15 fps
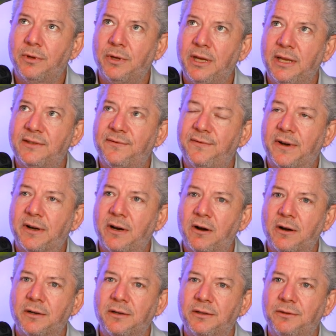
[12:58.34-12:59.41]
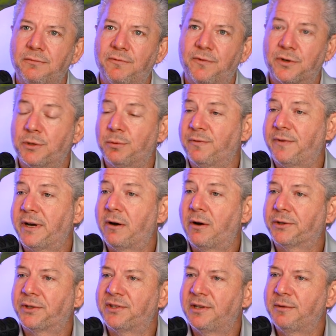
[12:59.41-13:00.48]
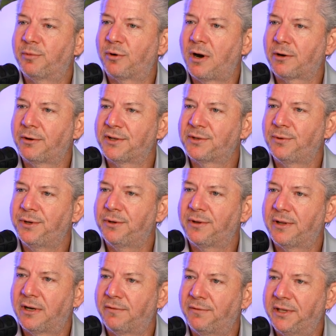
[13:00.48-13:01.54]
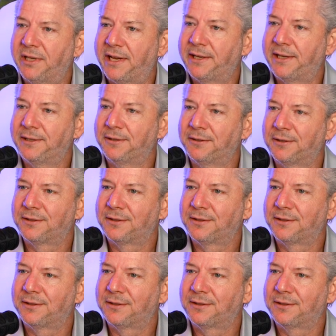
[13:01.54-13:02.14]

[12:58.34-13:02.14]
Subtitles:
it's very hard. First of all, very hard to see progress when you're there every day.